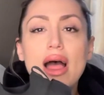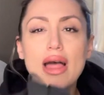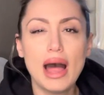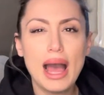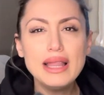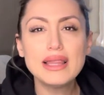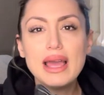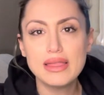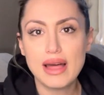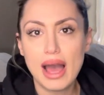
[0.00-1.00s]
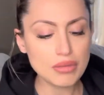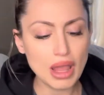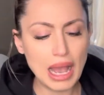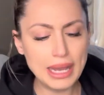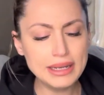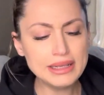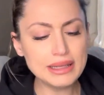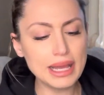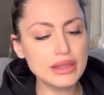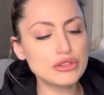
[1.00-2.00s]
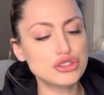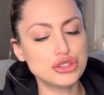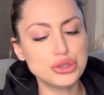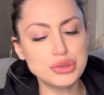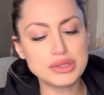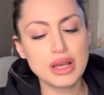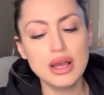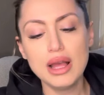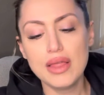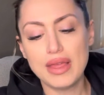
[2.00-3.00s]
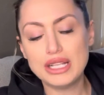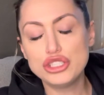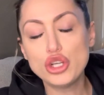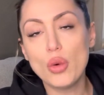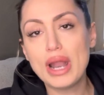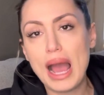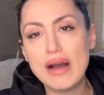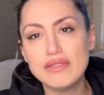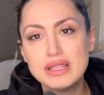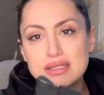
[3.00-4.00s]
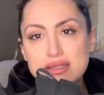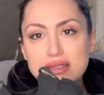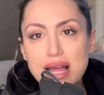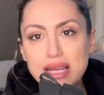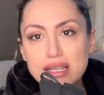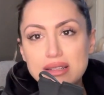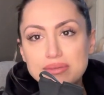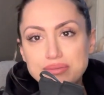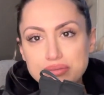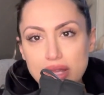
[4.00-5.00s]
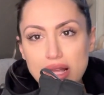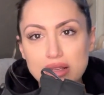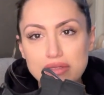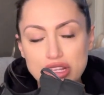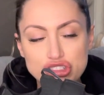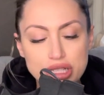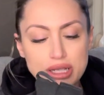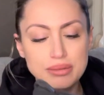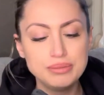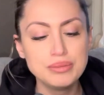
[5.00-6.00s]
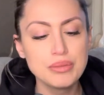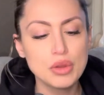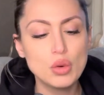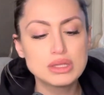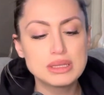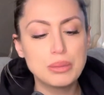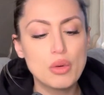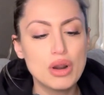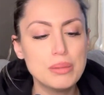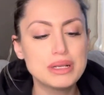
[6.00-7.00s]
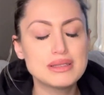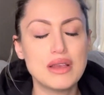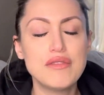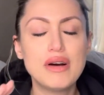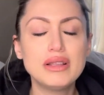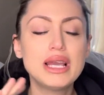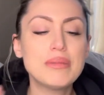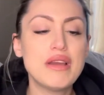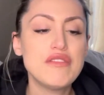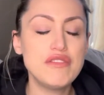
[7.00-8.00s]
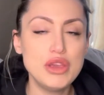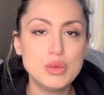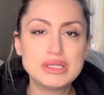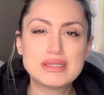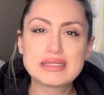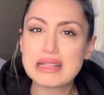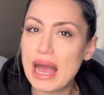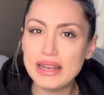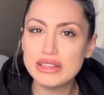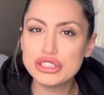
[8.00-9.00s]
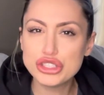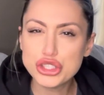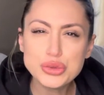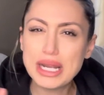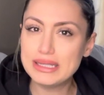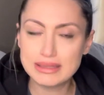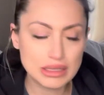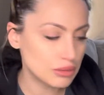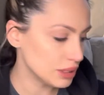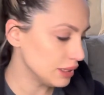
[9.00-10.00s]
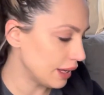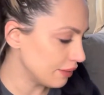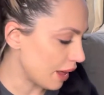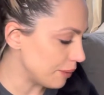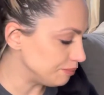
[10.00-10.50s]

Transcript: I like that. I didn't like the shoes that don't have the slight elevation or support because I felt like my feet would slide in the shoe and I didn't really like that.